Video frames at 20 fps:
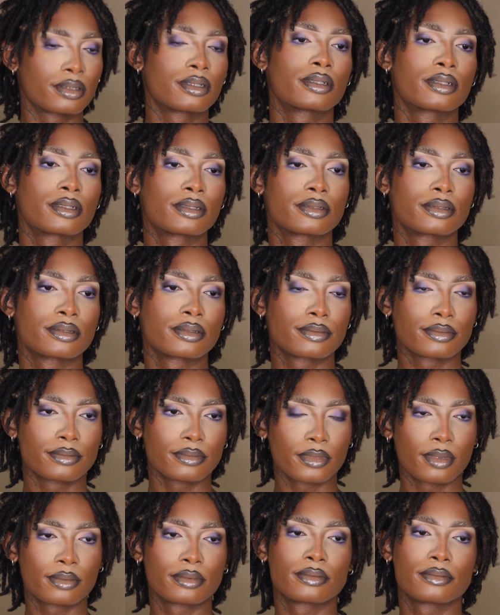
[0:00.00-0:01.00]
Ah, bitch, I
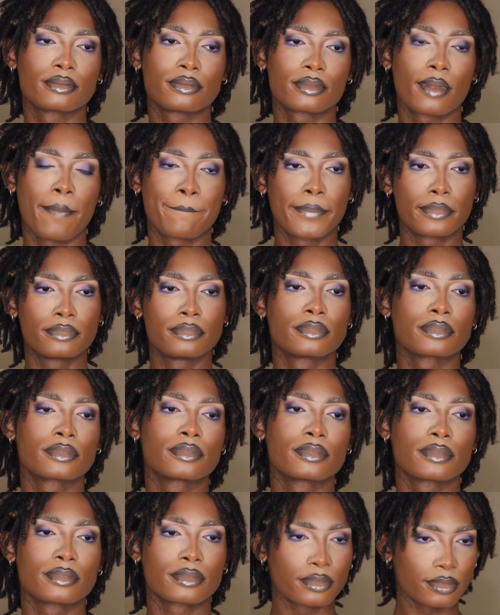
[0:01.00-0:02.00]
look so fucking good.
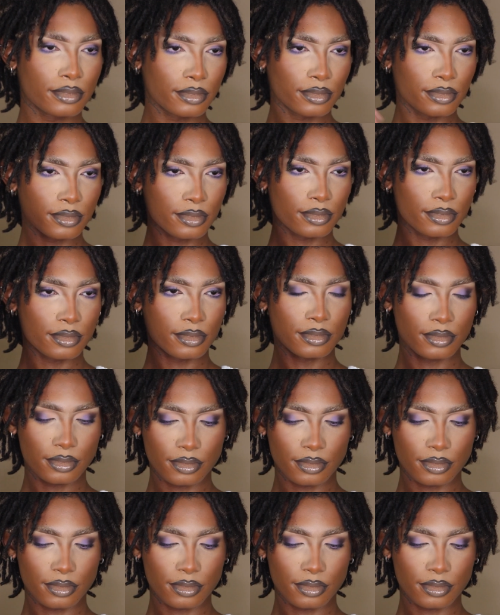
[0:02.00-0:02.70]
Bitch.